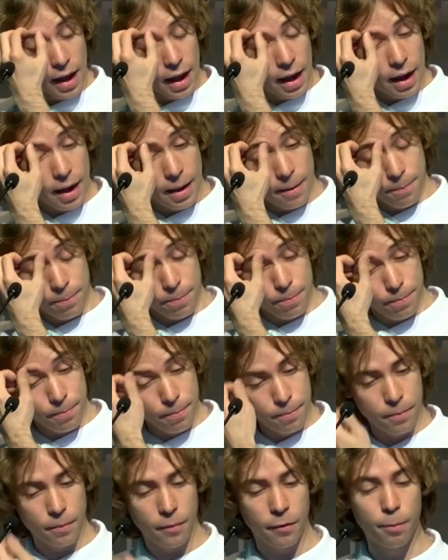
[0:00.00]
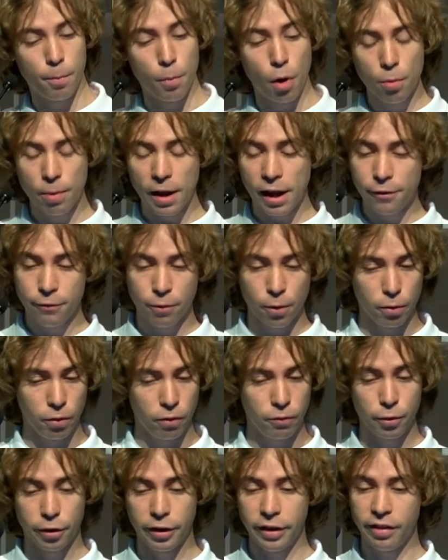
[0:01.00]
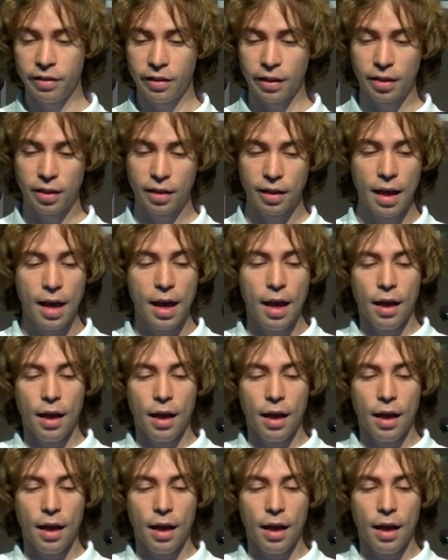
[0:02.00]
mobile phones, for instance.